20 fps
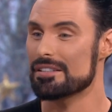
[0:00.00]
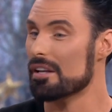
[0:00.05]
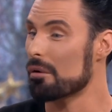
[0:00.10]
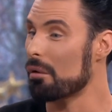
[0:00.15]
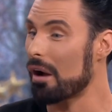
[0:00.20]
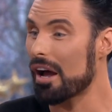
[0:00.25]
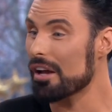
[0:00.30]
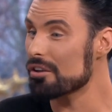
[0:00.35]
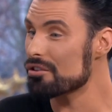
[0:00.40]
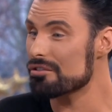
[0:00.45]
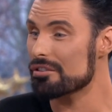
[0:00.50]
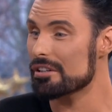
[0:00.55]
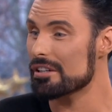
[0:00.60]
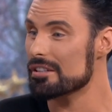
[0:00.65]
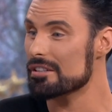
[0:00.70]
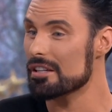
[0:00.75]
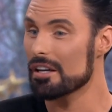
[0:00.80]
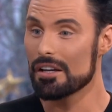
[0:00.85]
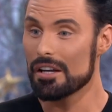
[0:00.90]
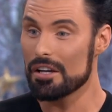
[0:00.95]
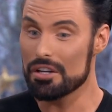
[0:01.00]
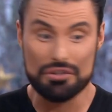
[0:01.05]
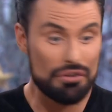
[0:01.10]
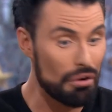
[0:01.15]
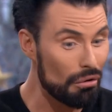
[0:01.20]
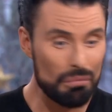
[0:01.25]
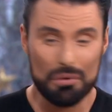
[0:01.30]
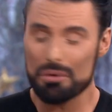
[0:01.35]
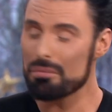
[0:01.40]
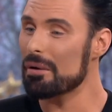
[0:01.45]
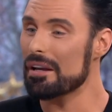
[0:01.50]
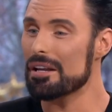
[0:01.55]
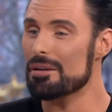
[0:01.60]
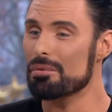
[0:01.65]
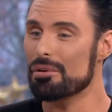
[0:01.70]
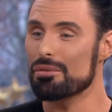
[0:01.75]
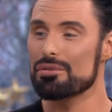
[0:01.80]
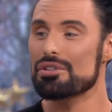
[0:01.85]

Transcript: So one hundred normal people,